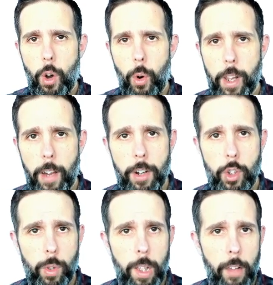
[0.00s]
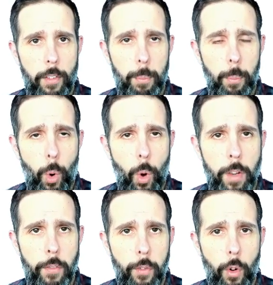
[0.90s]
On average, we deliver
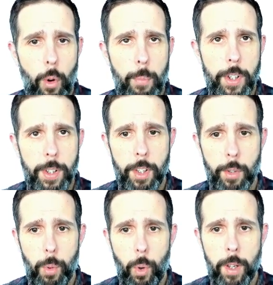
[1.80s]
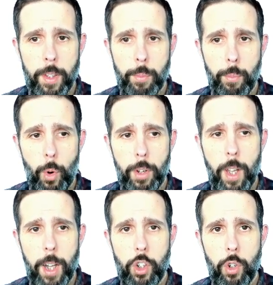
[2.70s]
0.4 percentage points more
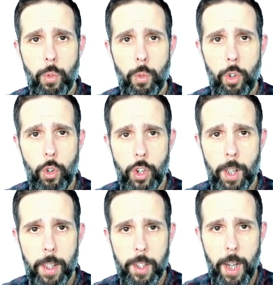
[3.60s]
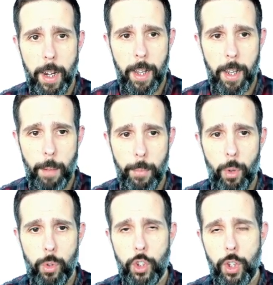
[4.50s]
reduction using the static
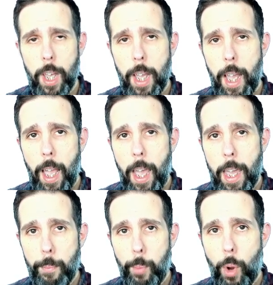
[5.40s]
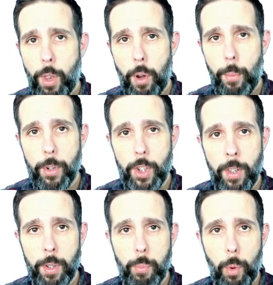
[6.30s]
approach and 0.3
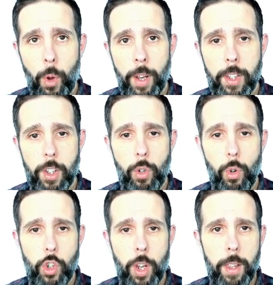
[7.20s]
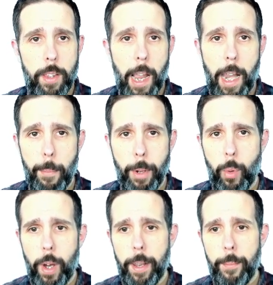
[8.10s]
percentage points using the dynamic
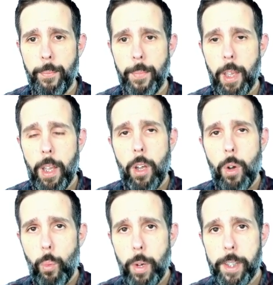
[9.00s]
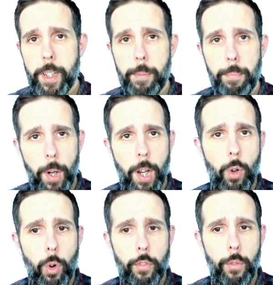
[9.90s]
one, which is pretty
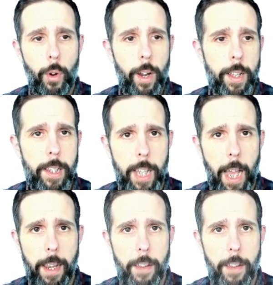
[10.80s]
good for a side